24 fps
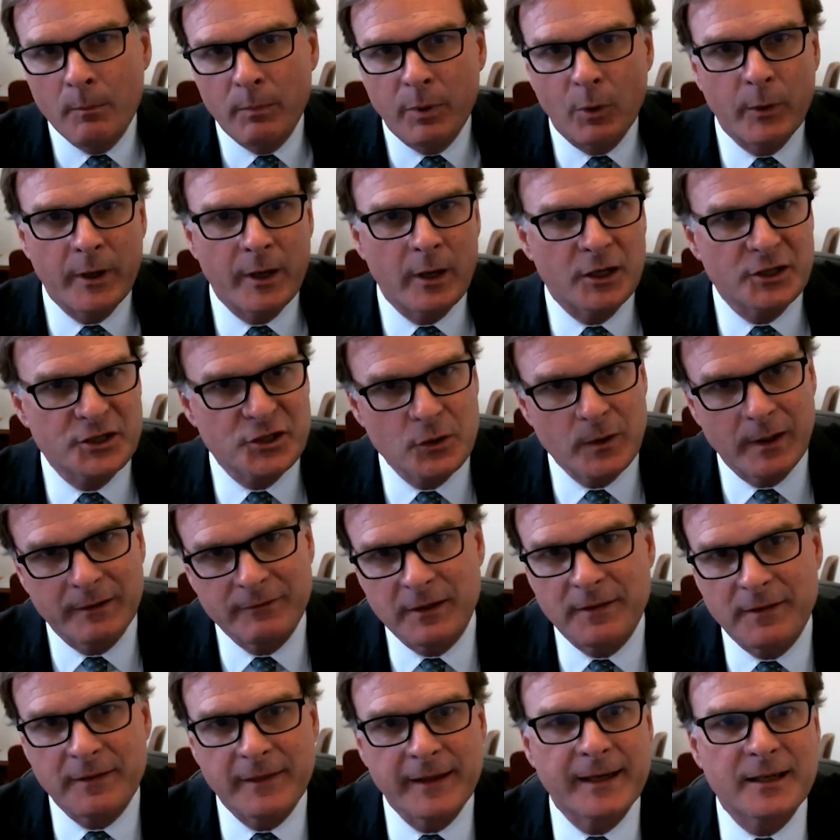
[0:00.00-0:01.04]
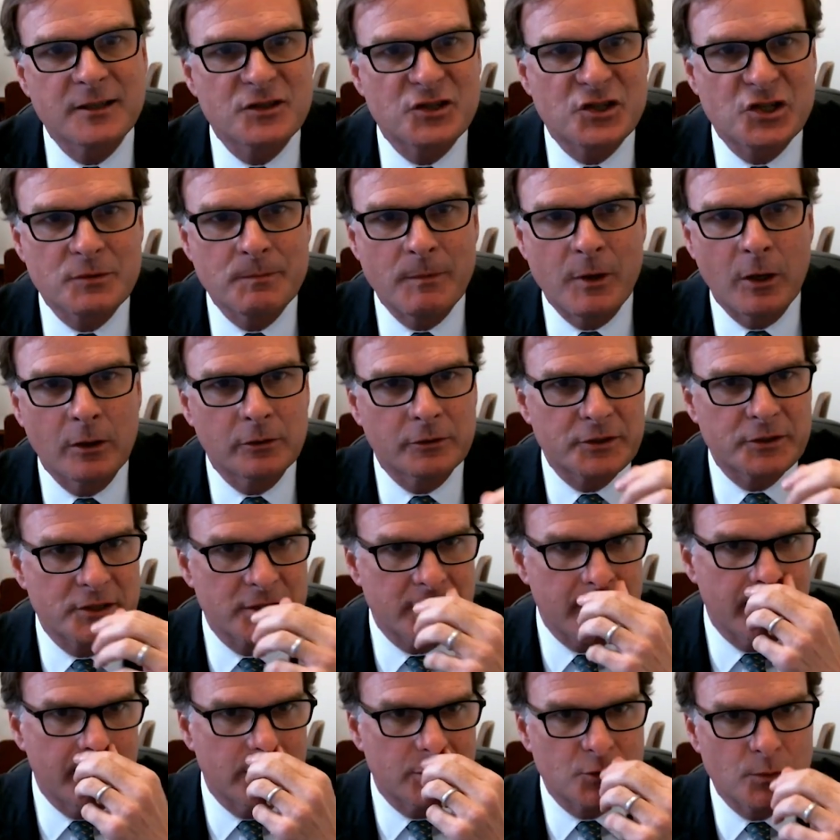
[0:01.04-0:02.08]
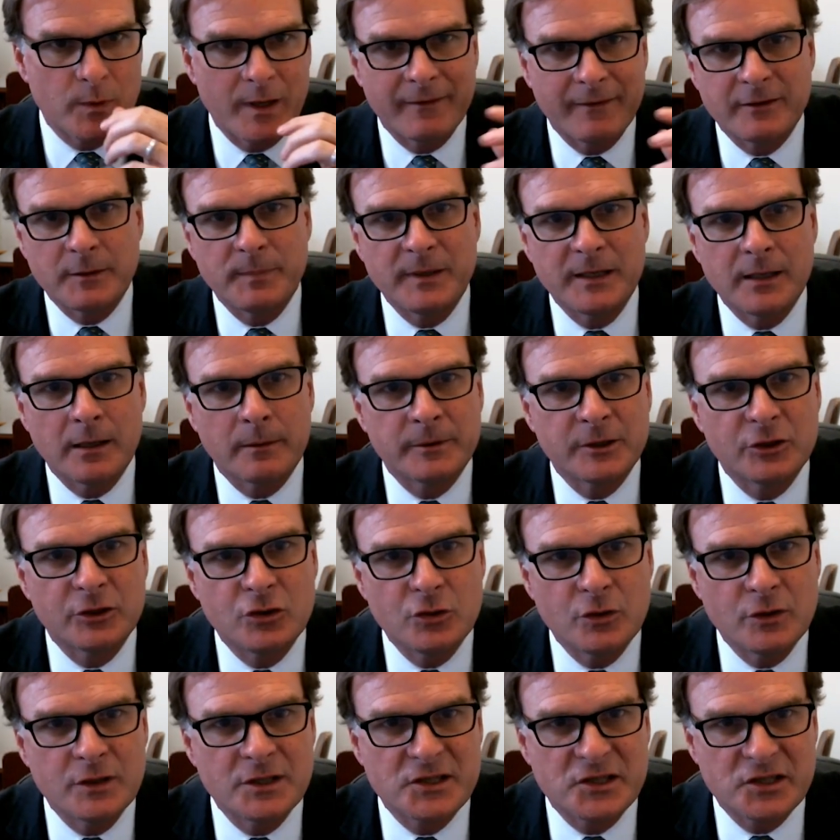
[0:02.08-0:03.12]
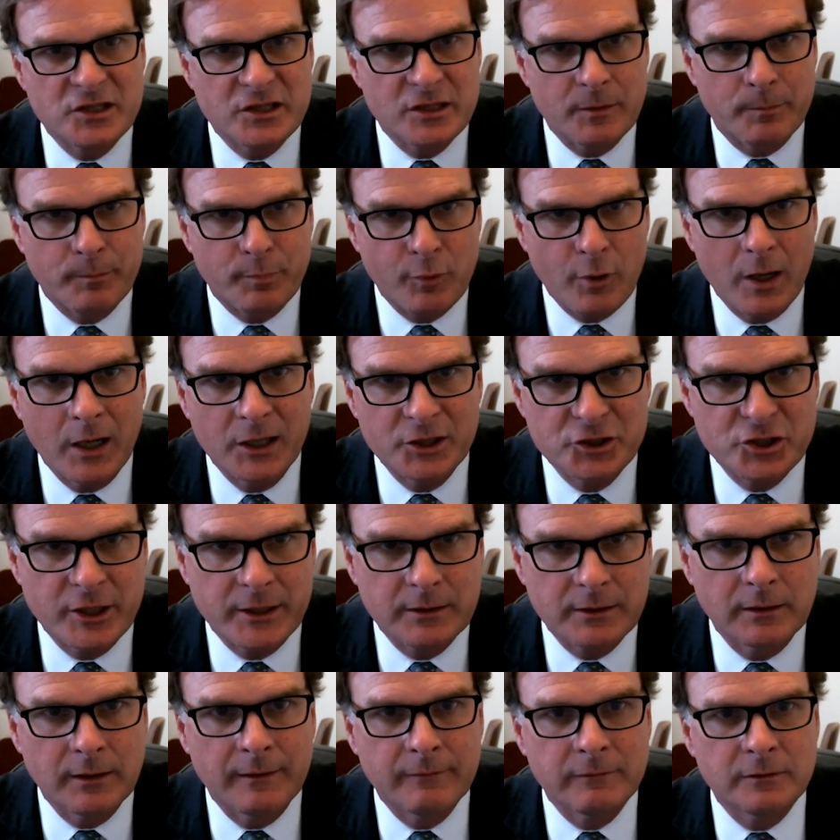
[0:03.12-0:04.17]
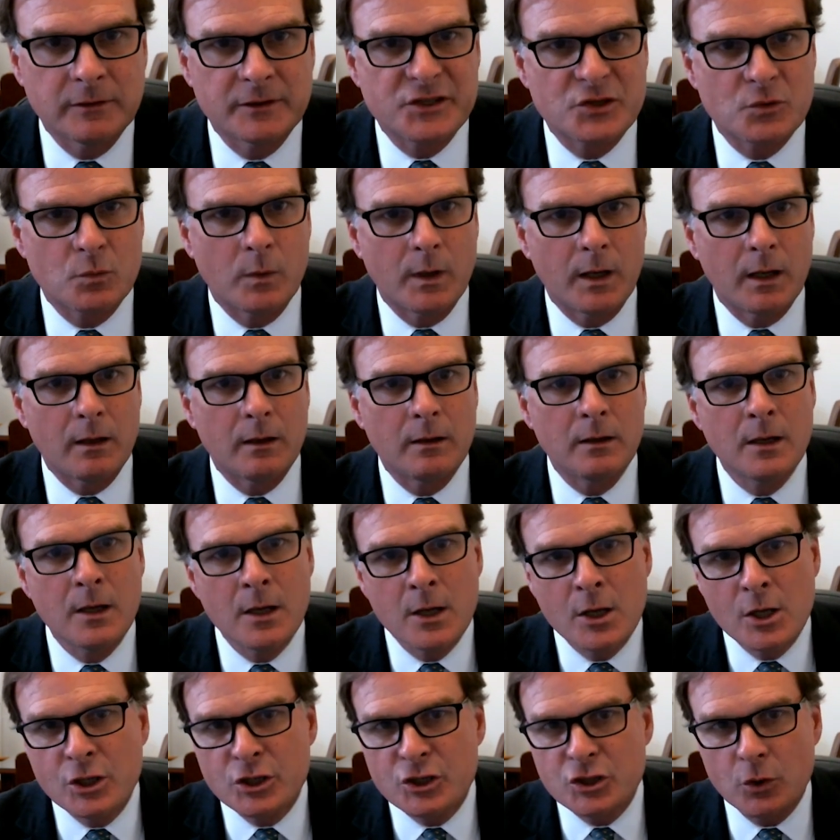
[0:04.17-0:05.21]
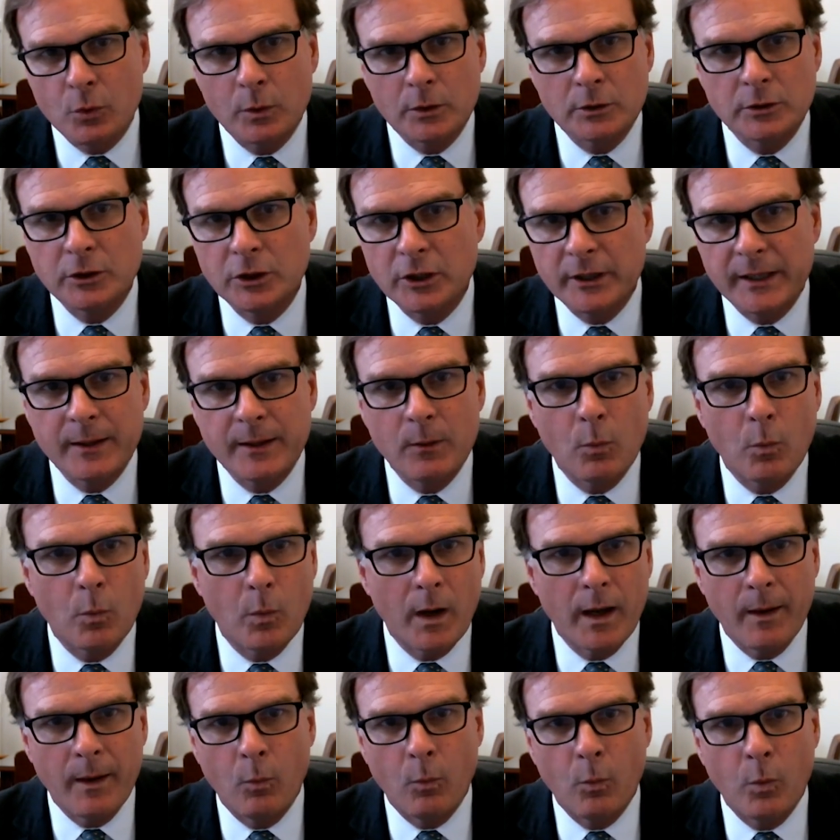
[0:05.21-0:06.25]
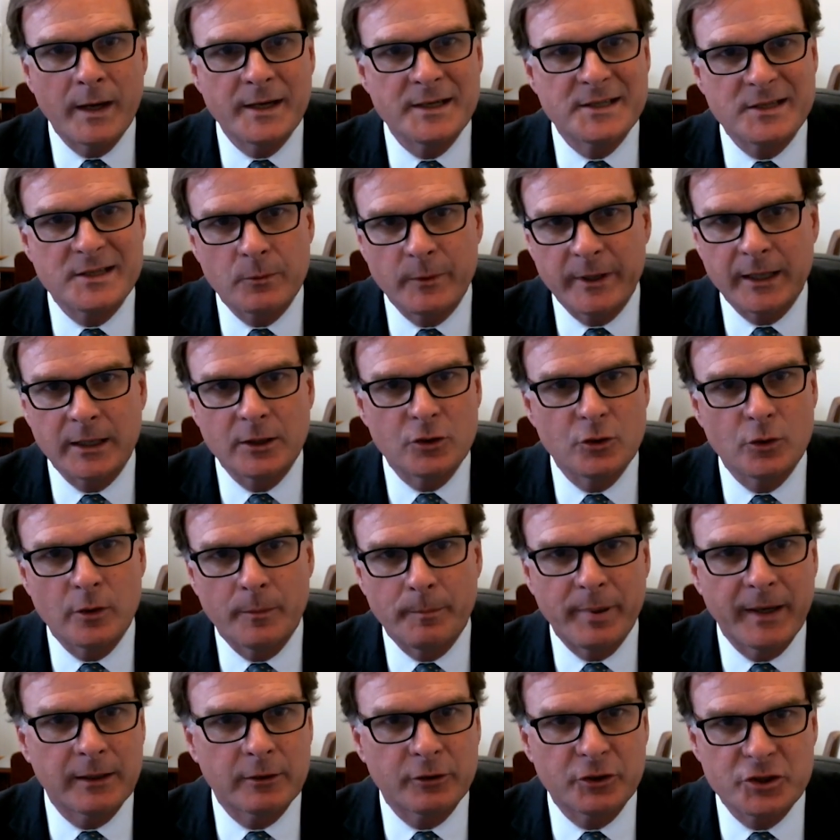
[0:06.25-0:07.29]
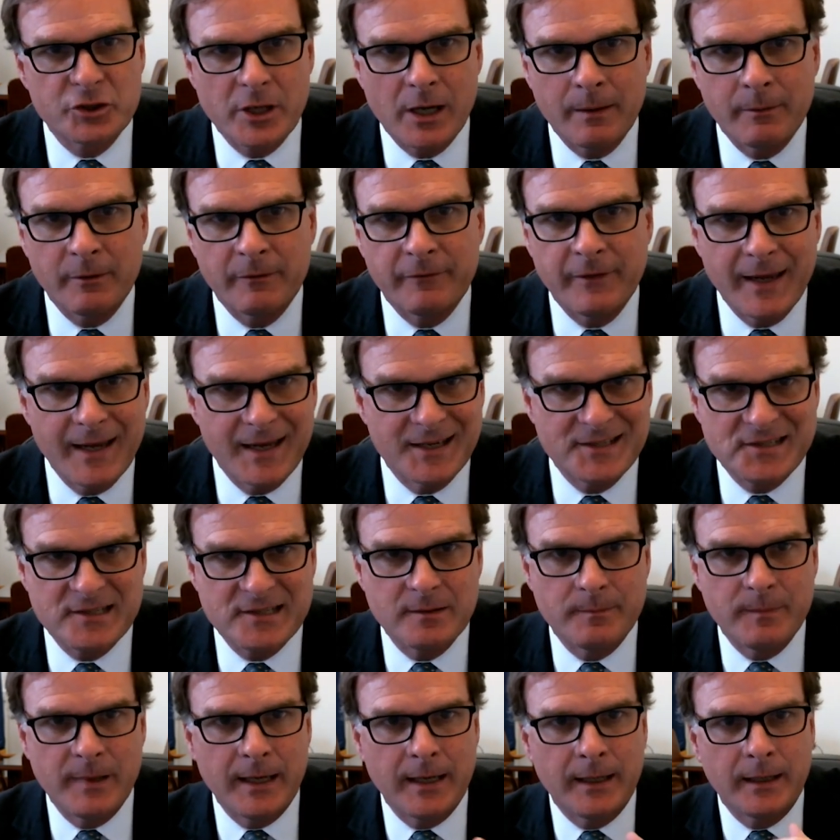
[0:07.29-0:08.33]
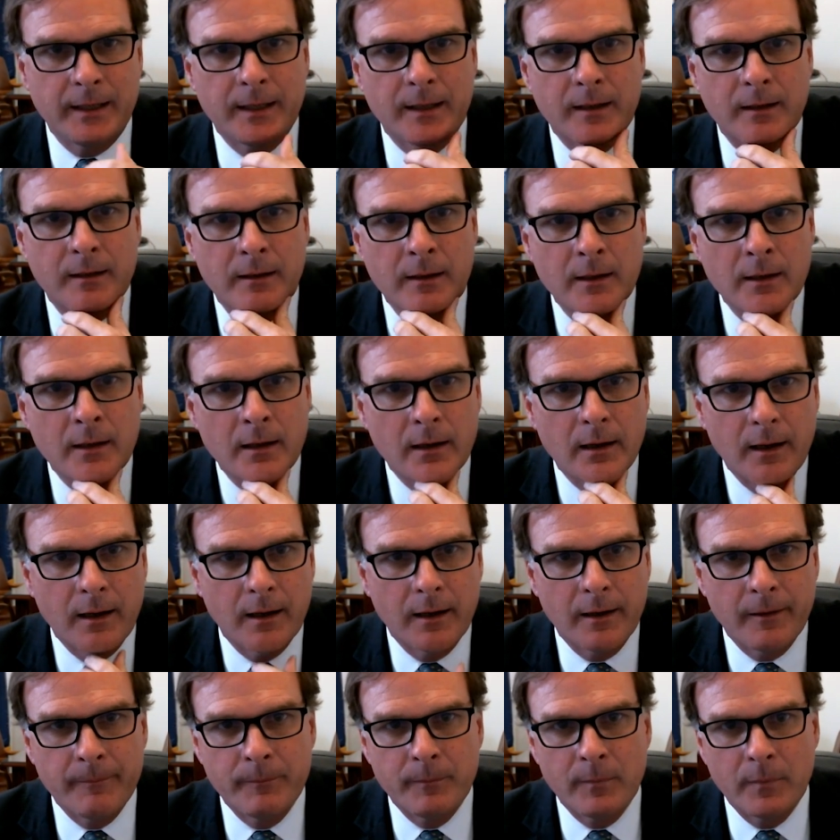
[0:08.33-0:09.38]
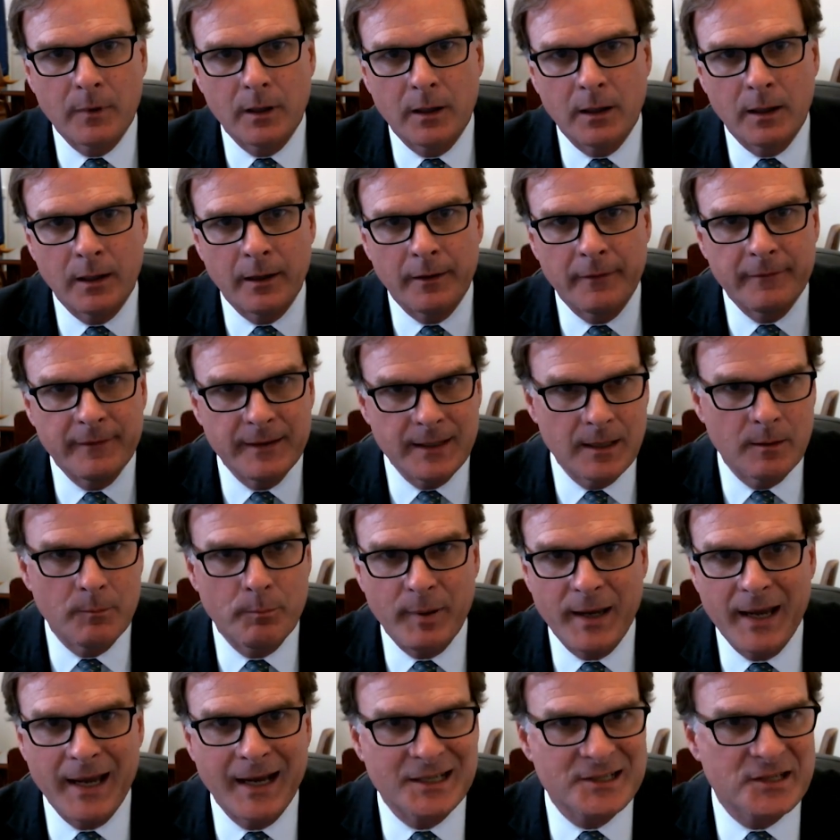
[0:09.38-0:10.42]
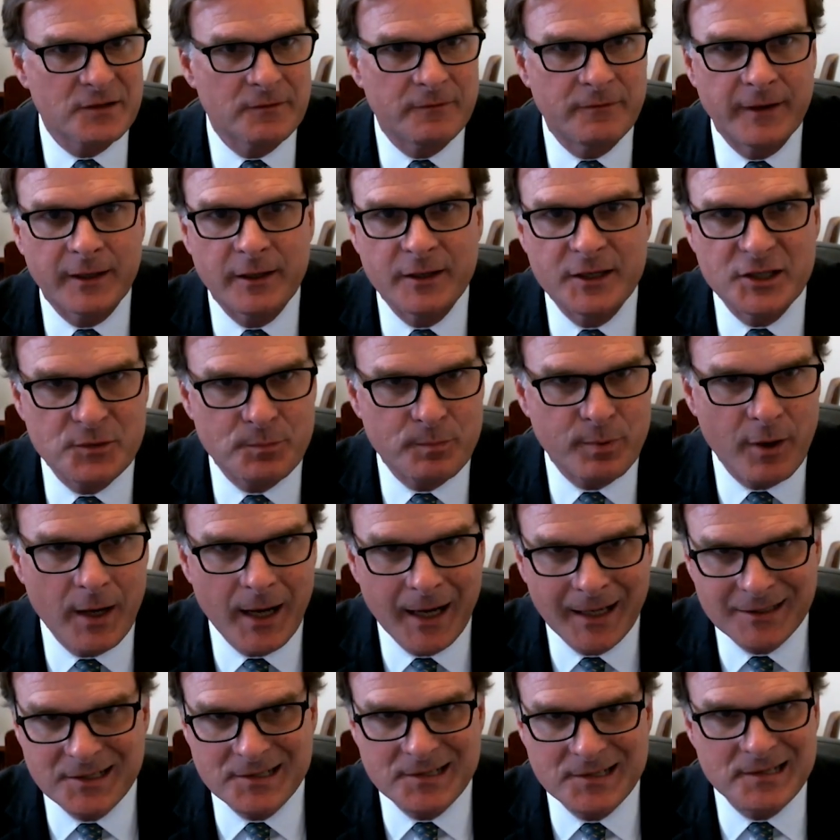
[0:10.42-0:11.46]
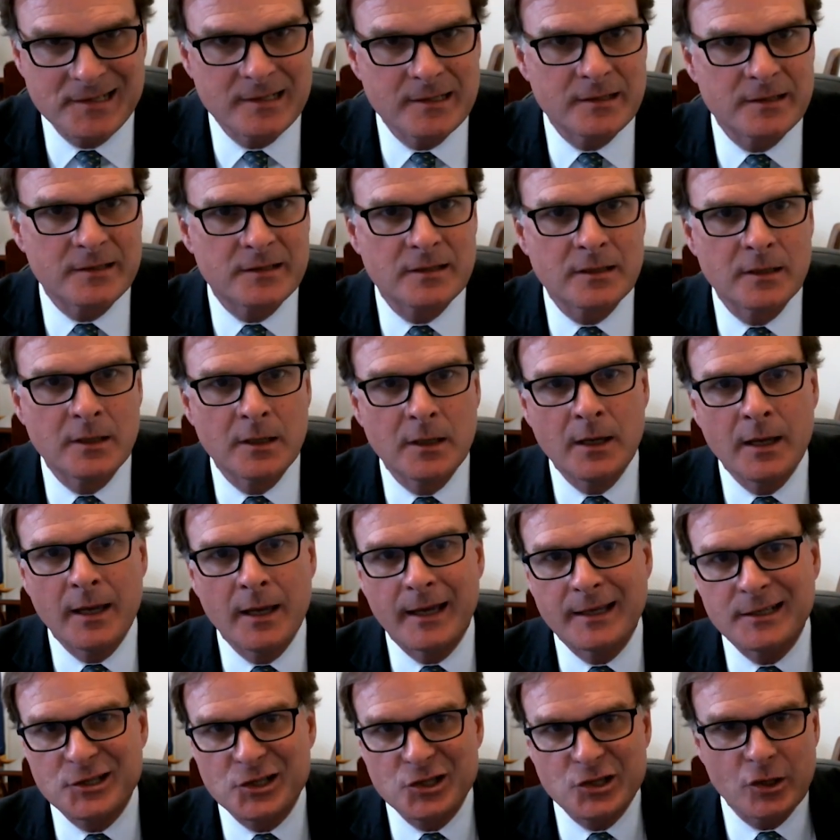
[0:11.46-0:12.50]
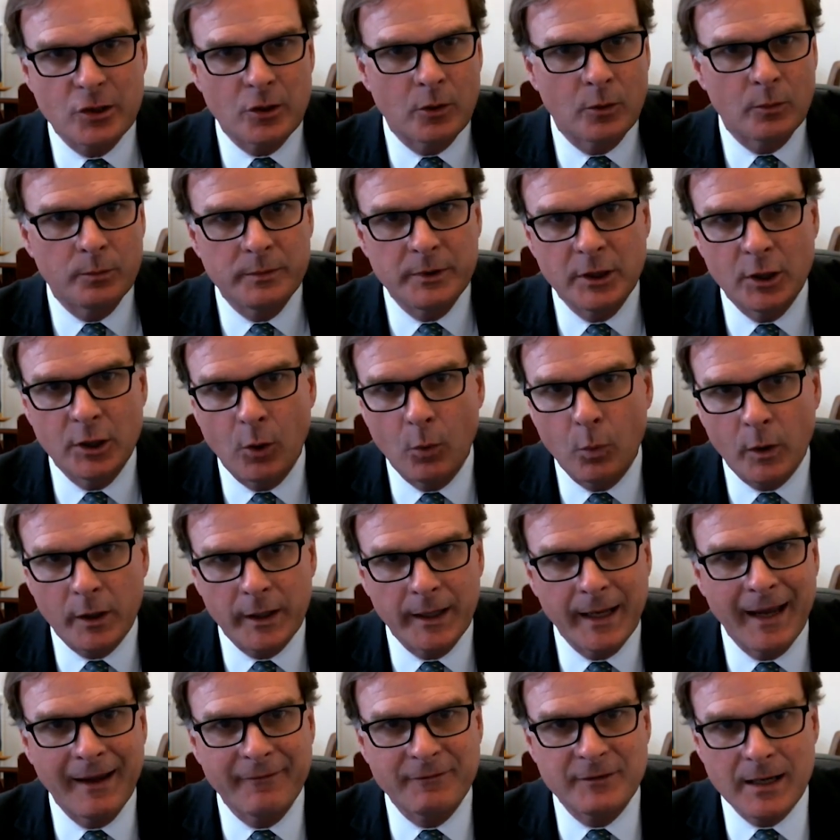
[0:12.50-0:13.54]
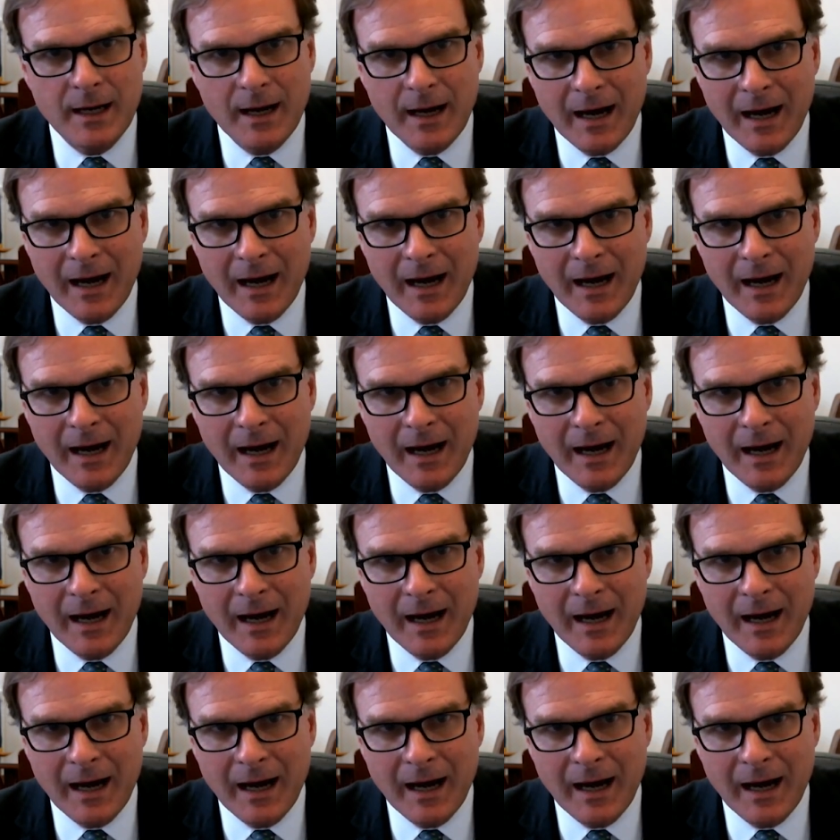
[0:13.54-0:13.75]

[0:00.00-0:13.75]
And we also have to think of smaller scales. We have to be able to do this at the project level as well. So we'll look at ways that we can do a better job of estimating the impacts of various practices. And so, we're going to have to